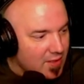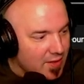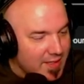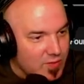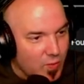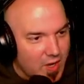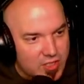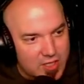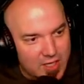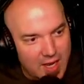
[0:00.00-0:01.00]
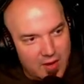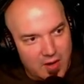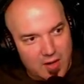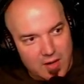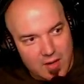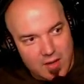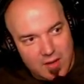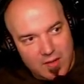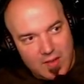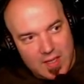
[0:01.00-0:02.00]
Let's watch together
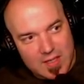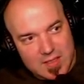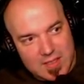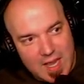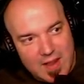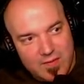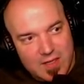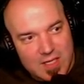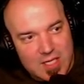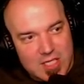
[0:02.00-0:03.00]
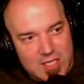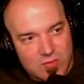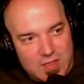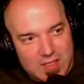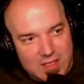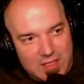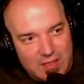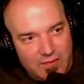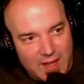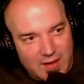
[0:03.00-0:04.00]
the Save the
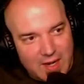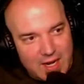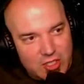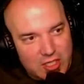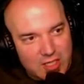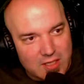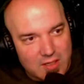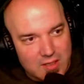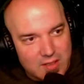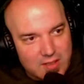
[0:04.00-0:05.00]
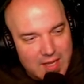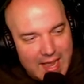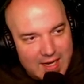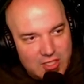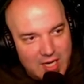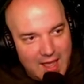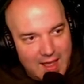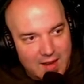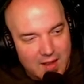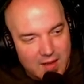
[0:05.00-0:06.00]
DG360 Foundation
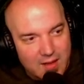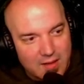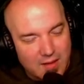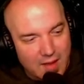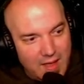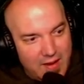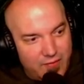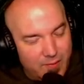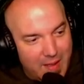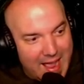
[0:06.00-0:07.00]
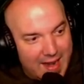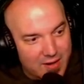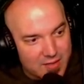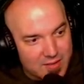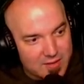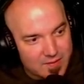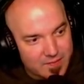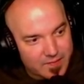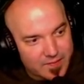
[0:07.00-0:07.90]
hashtag life matters.